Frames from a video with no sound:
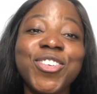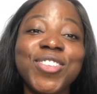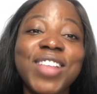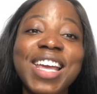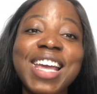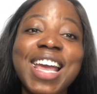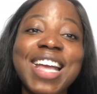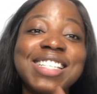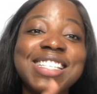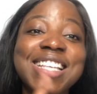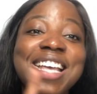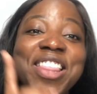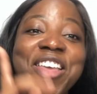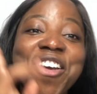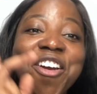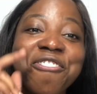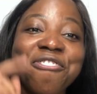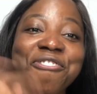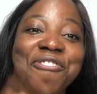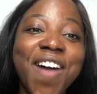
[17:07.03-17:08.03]
Like I said,
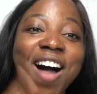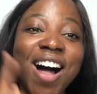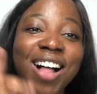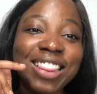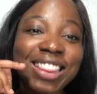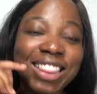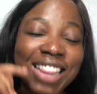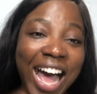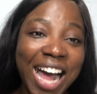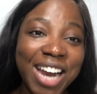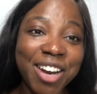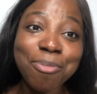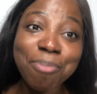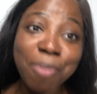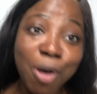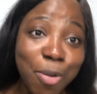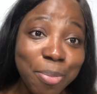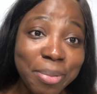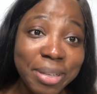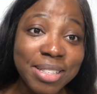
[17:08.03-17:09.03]
there are a lot of
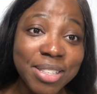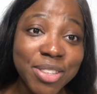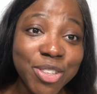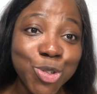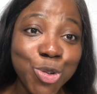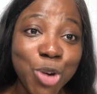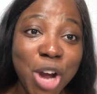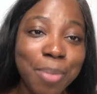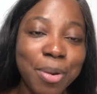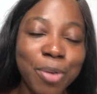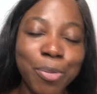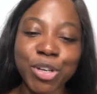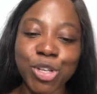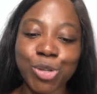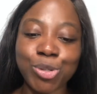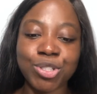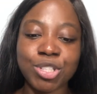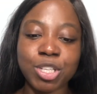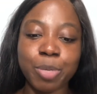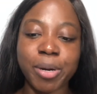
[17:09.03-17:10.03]
moments in the drama where you
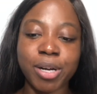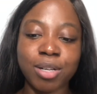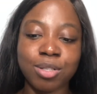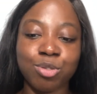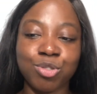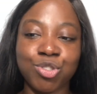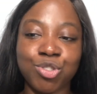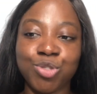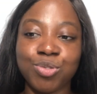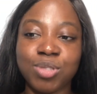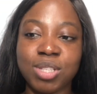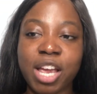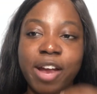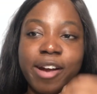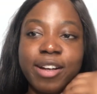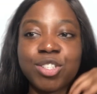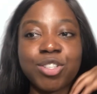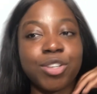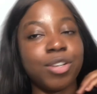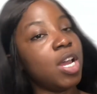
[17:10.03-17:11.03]
see Park Seo-joon's
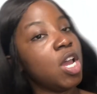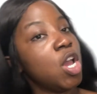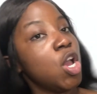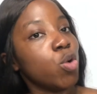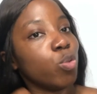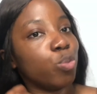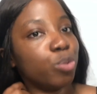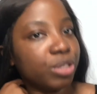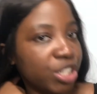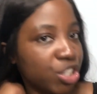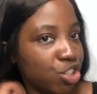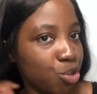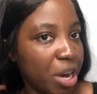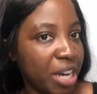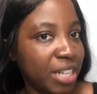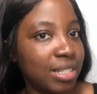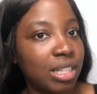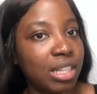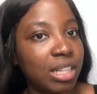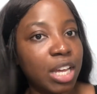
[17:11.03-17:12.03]
character really
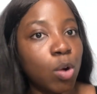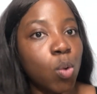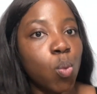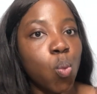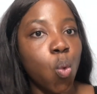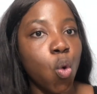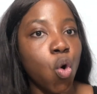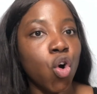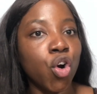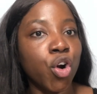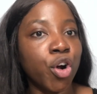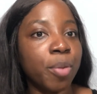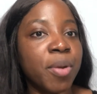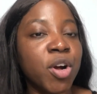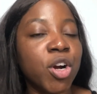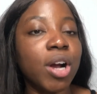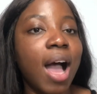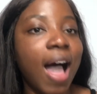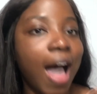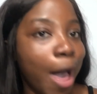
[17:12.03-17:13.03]
trying to like warm
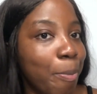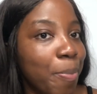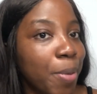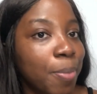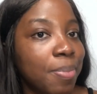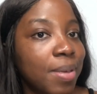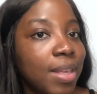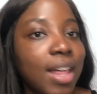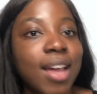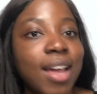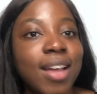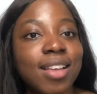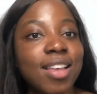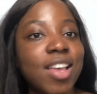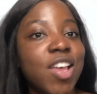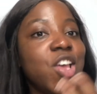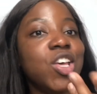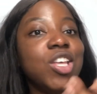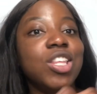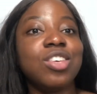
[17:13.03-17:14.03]
her up and be like,
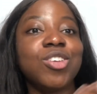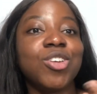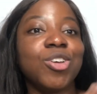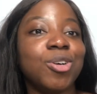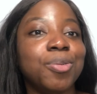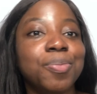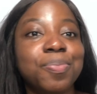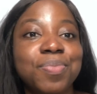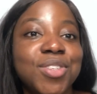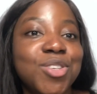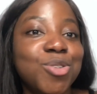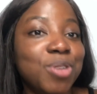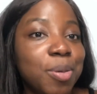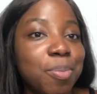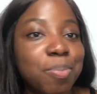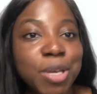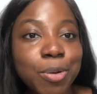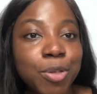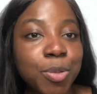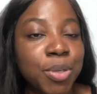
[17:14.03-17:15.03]
you know, you can
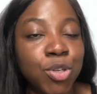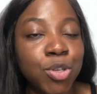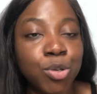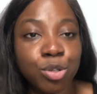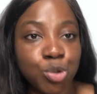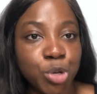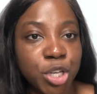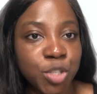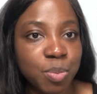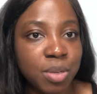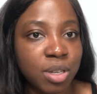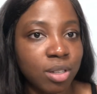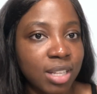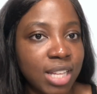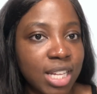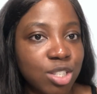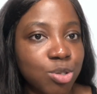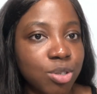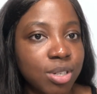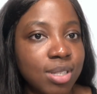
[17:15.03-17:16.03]
be with me, you can trust me, and all
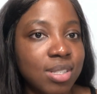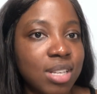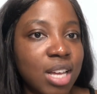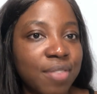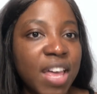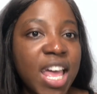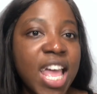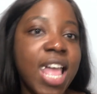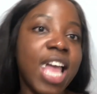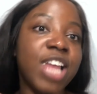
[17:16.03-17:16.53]
that sort of stuff.